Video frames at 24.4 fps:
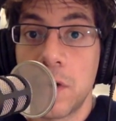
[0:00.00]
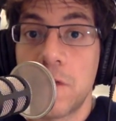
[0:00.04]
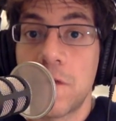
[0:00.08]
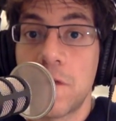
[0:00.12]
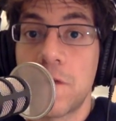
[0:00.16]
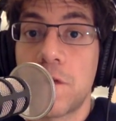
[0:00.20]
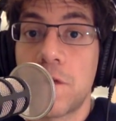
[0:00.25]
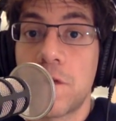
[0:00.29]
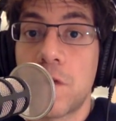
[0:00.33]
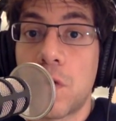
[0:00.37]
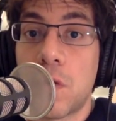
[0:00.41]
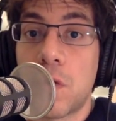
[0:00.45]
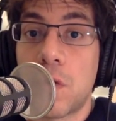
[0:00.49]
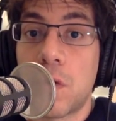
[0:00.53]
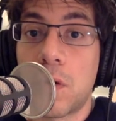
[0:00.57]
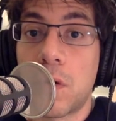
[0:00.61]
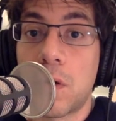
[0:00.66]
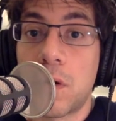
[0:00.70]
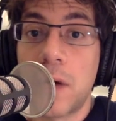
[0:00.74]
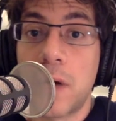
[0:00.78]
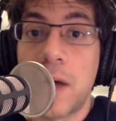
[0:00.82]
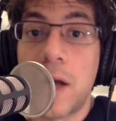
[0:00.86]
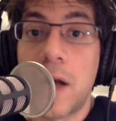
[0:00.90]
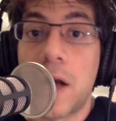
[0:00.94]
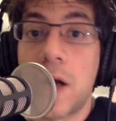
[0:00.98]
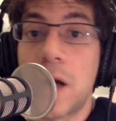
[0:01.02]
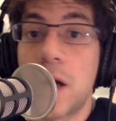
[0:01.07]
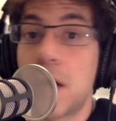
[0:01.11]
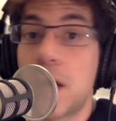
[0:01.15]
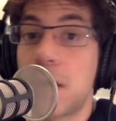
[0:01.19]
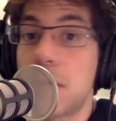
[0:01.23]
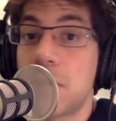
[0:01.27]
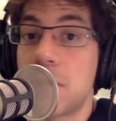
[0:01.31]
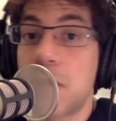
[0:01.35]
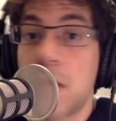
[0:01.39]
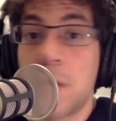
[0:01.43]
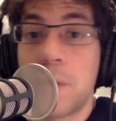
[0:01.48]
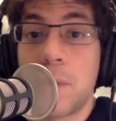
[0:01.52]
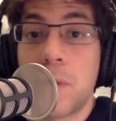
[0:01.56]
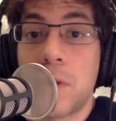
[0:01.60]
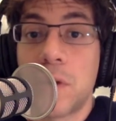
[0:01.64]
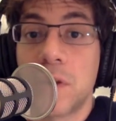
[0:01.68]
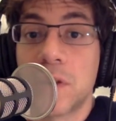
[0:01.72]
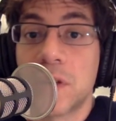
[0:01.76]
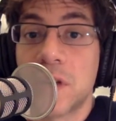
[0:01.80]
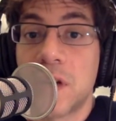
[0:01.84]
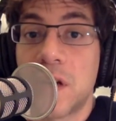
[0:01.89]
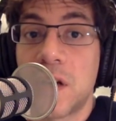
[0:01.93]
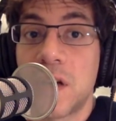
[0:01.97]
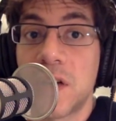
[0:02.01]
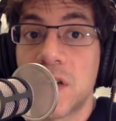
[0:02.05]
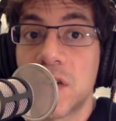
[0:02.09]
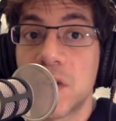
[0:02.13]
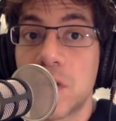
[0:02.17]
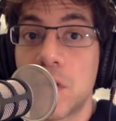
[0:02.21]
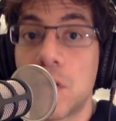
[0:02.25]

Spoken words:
for a podcast,